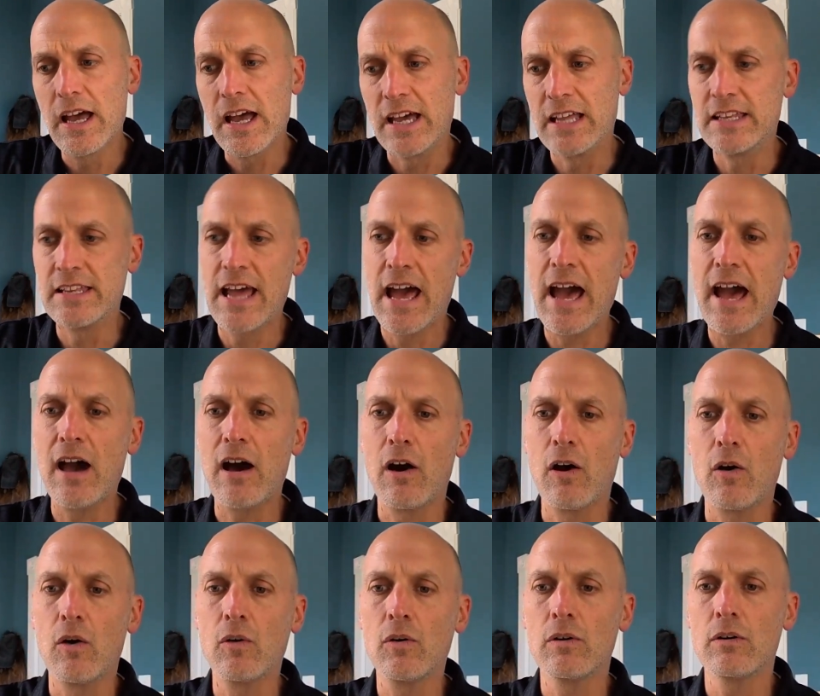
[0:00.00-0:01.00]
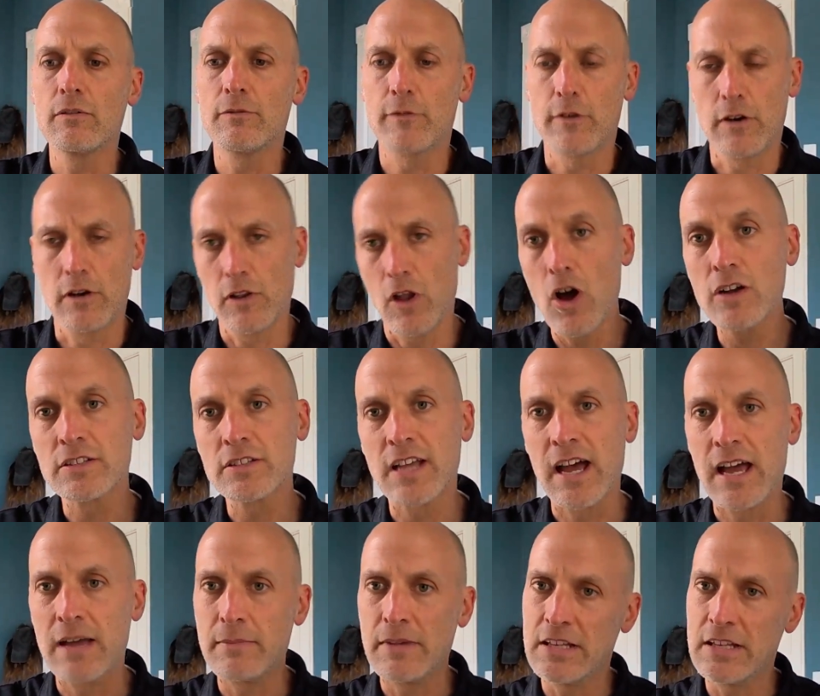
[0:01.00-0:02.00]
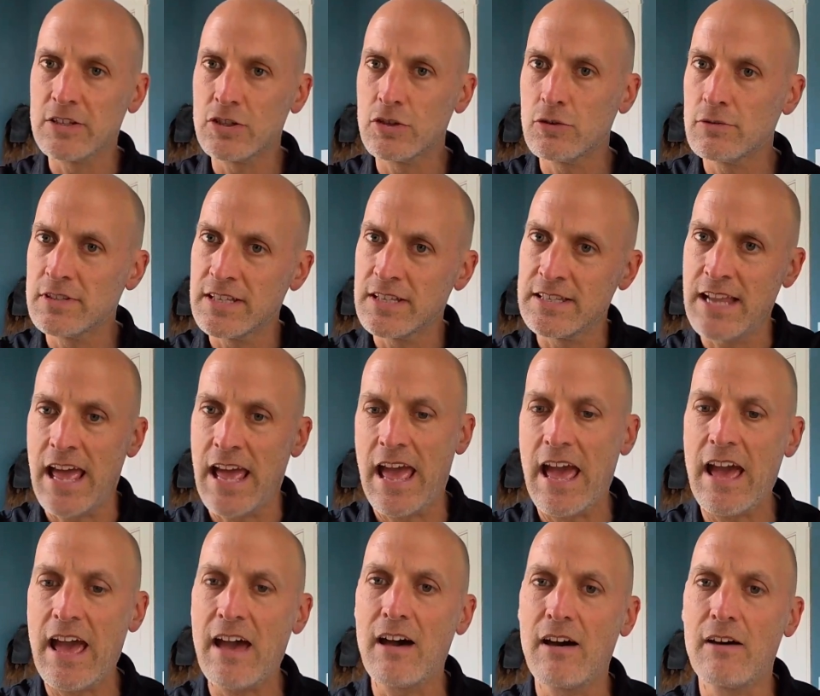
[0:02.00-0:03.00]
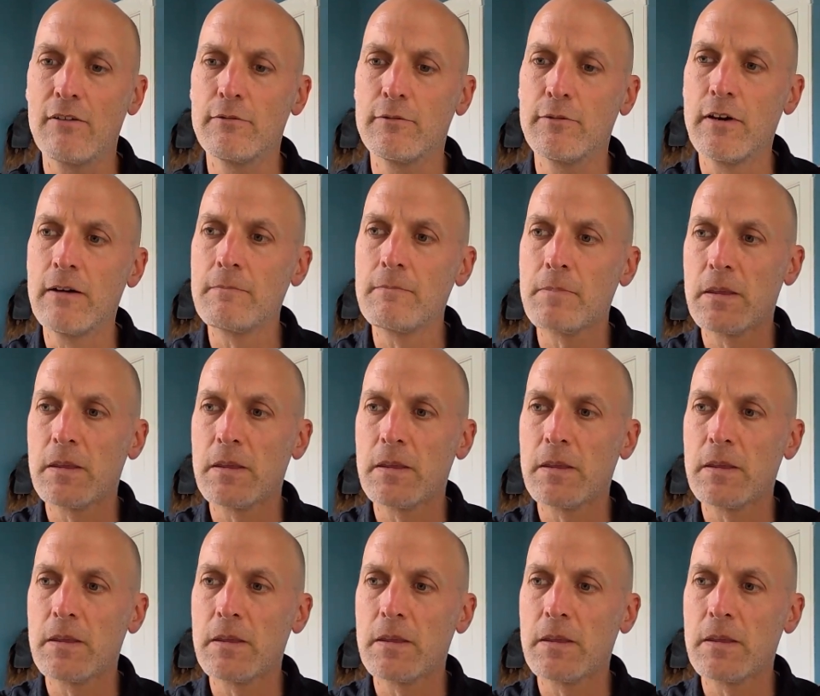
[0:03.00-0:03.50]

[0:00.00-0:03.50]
And now, for a long time, Intune didn't have